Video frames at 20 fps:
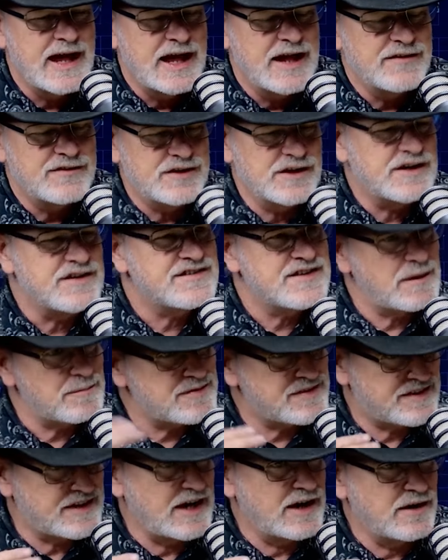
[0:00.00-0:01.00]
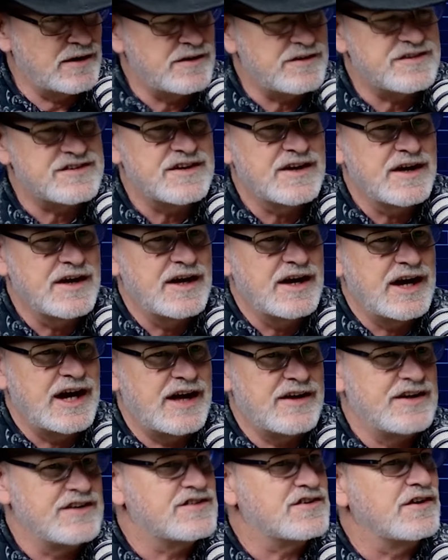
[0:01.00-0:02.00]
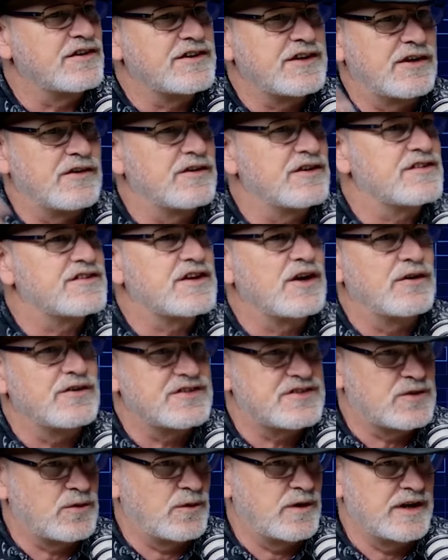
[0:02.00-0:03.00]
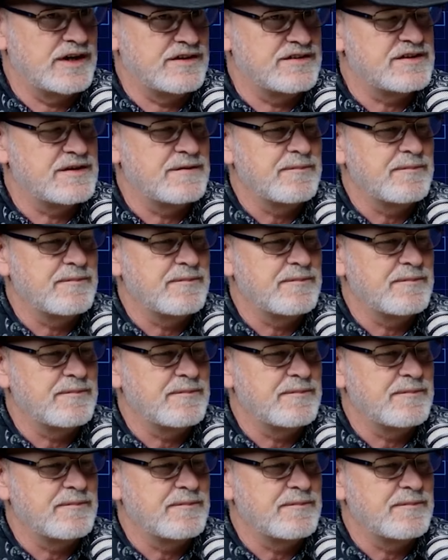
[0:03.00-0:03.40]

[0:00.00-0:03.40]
took us upstairs, and they started telling us ghost stories.